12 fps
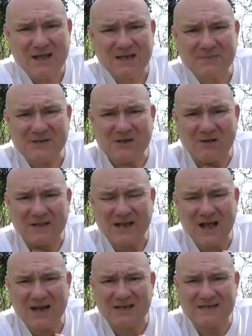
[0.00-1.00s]
To be totally
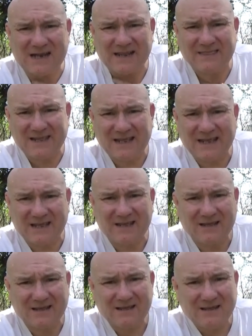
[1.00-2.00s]
honest, I think,
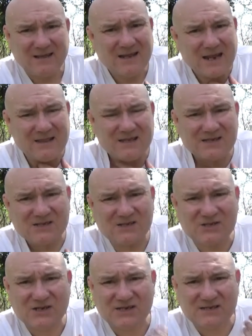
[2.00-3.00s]
and this
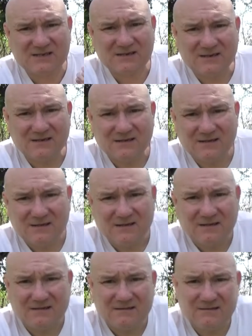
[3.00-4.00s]
is just
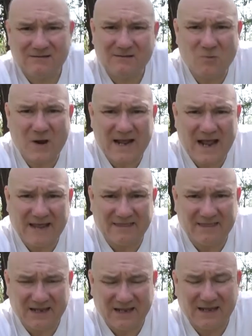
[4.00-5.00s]
the way I
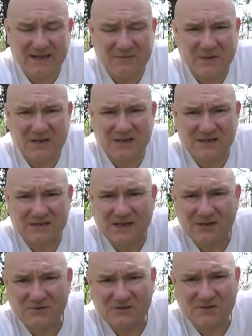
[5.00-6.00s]
think, because I
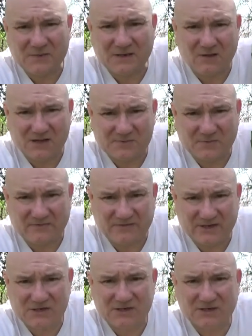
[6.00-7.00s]
used to be loss
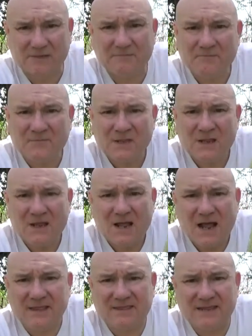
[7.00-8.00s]
prevention,
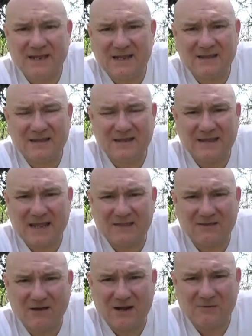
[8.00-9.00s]
I think that they
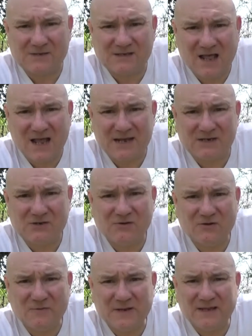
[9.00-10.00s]
thought I was lying to
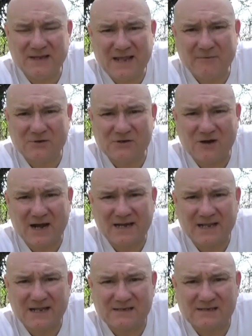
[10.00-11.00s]
them, and they were trying to
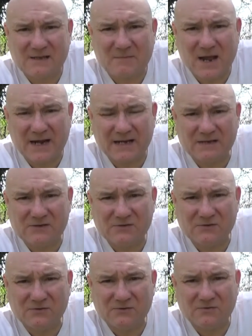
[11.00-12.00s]
get somebody
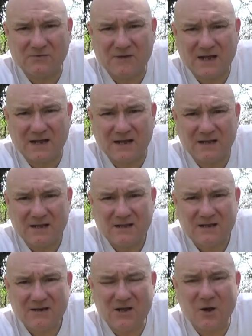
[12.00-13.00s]
to
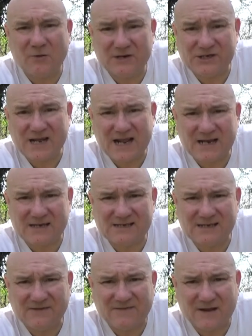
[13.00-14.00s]
go and check and
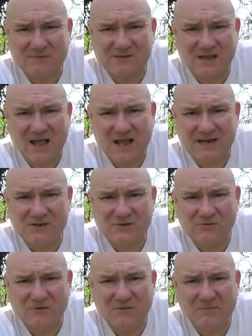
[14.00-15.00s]
see if I was lying
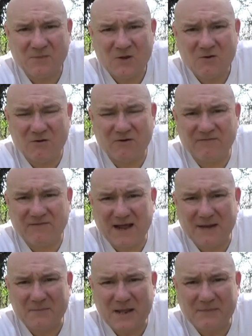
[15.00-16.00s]
to them, or if
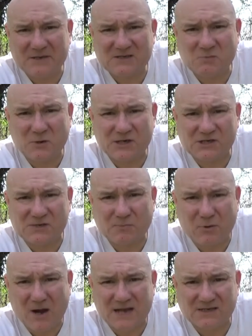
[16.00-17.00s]
I'd maybe switched
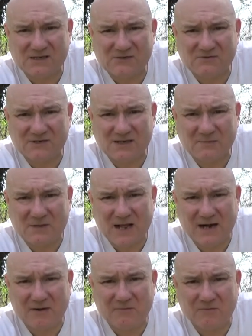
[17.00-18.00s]
prices or some
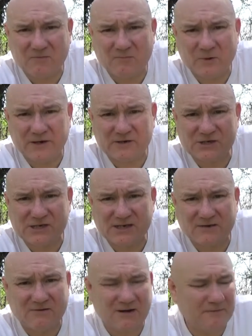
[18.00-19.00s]
kind of weird
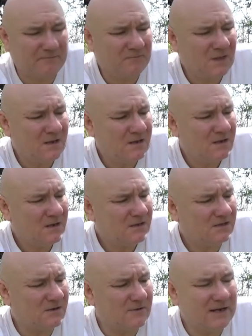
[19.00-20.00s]
shit on them.
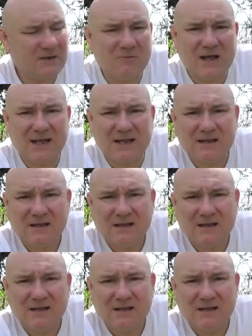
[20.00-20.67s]
So anyway,